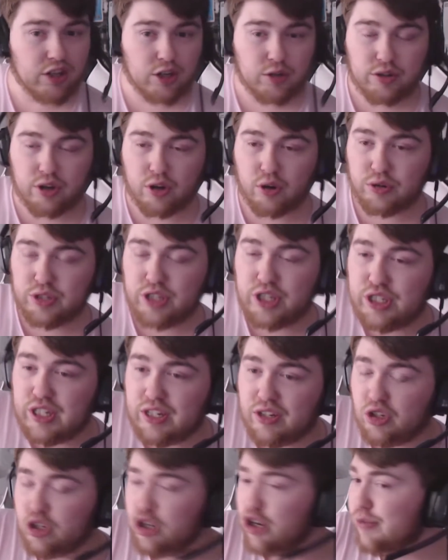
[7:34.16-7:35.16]
or you
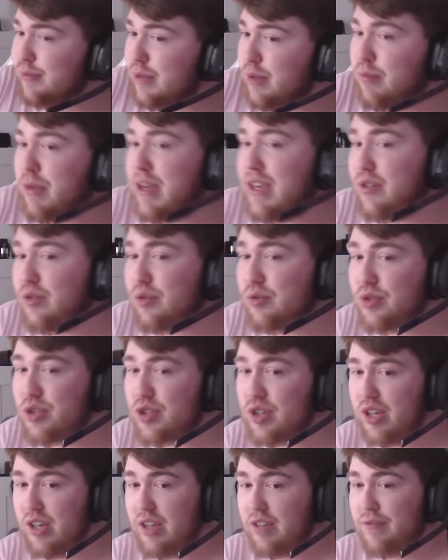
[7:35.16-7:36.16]
didn't cook me
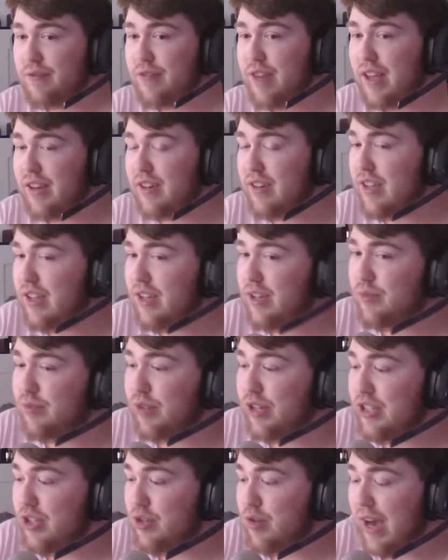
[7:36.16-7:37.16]
meals, then
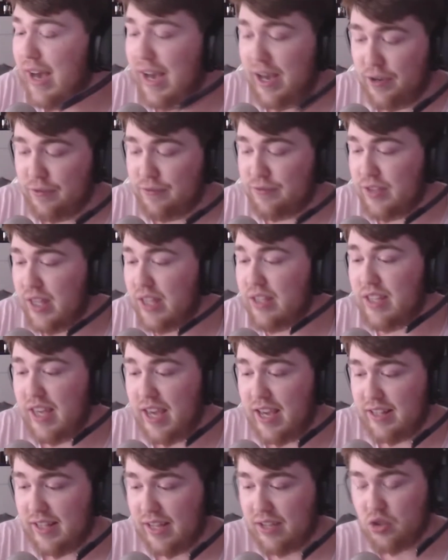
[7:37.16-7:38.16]
when you have, then
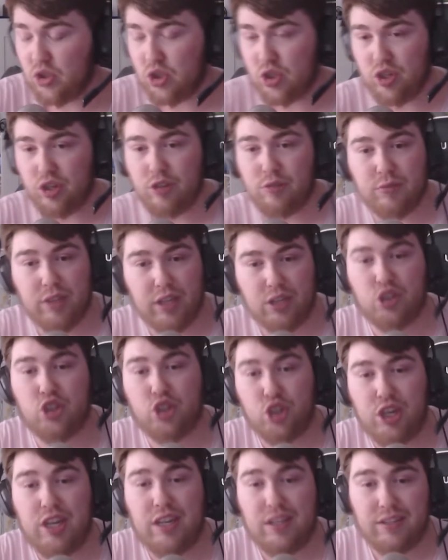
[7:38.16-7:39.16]
yeah, that's
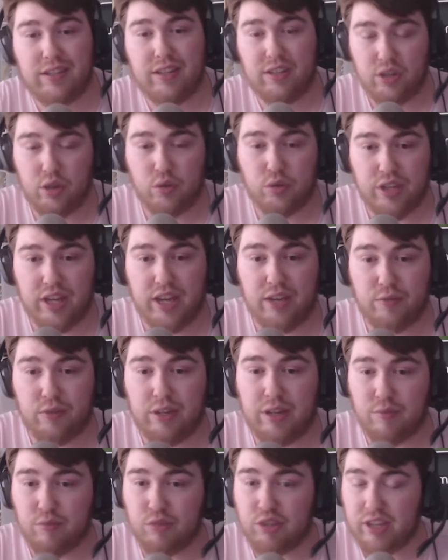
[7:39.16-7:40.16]
cheating, okay?
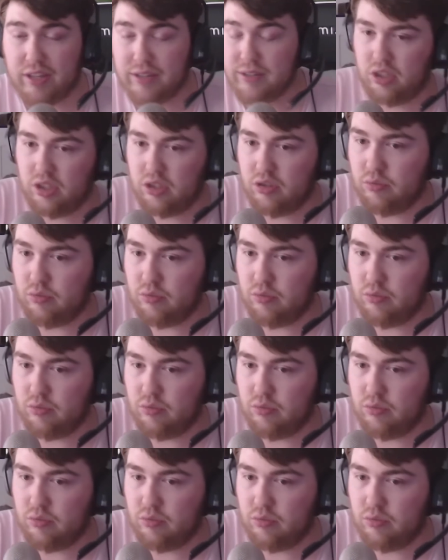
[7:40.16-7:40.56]
Remember that.